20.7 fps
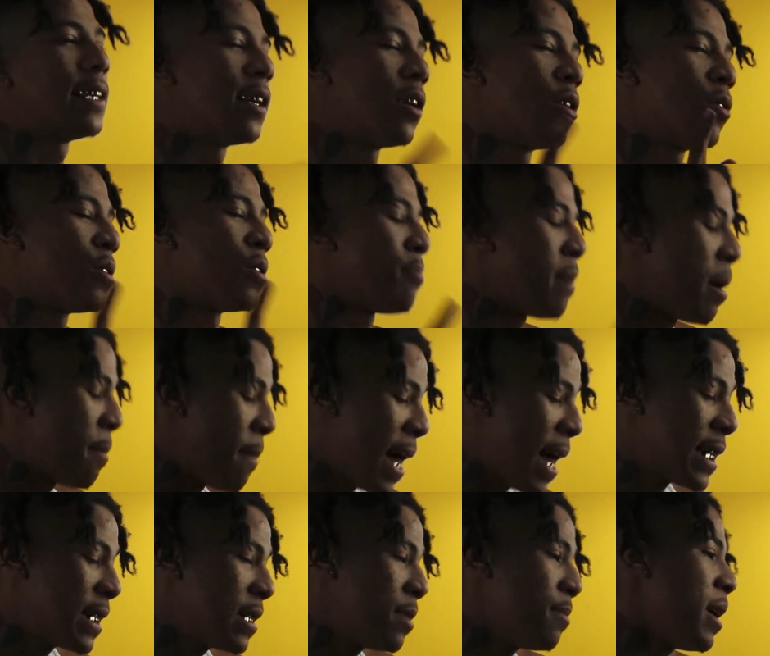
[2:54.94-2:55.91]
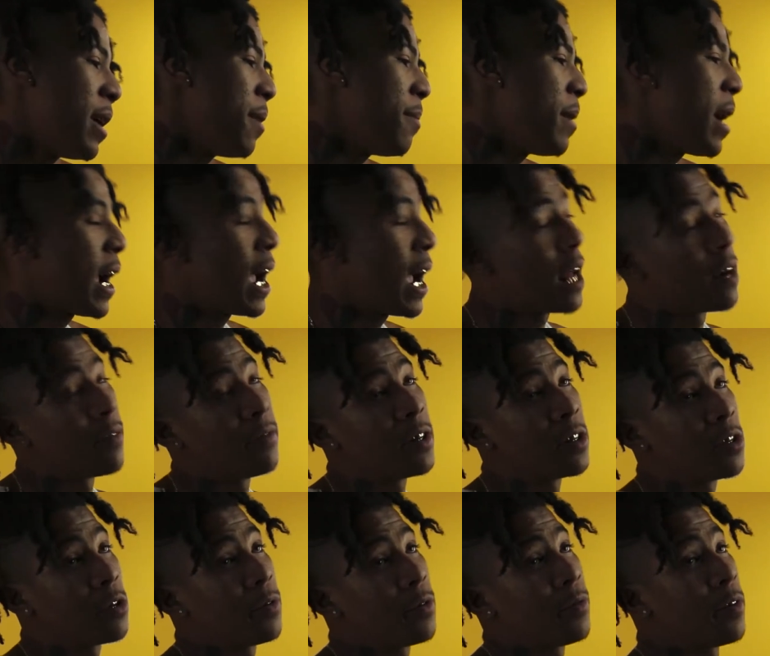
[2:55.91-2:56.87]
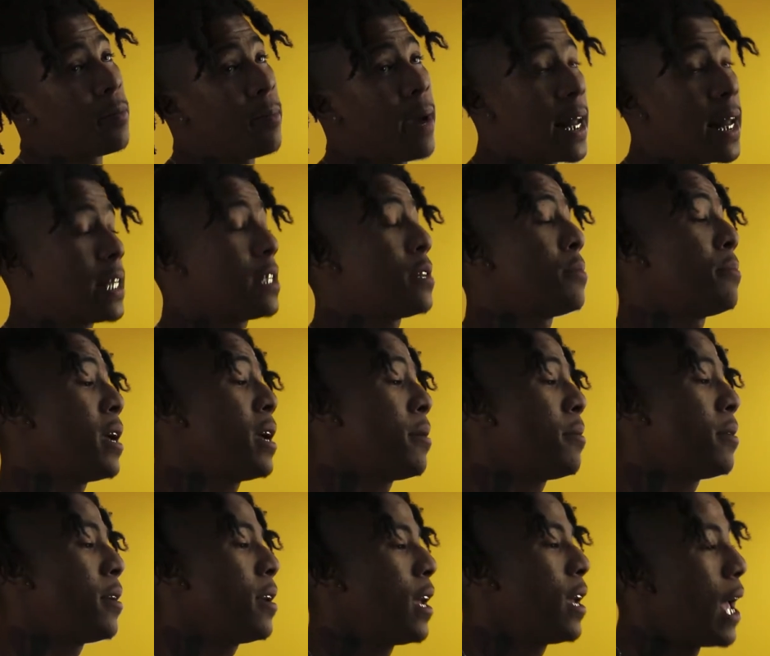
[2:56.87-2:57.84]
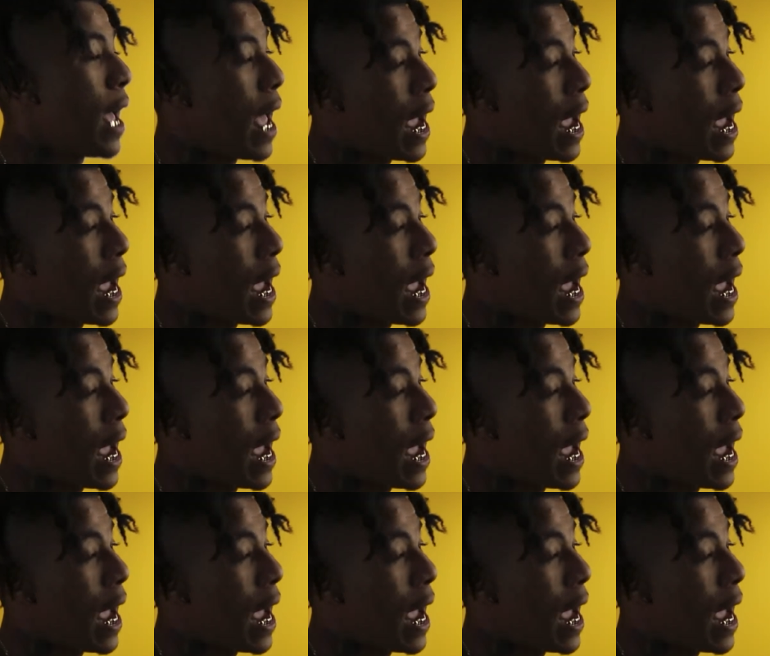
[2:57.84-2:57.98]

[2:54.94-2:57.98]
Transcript: Um, my Madison baby, I got a visual for Madison baby.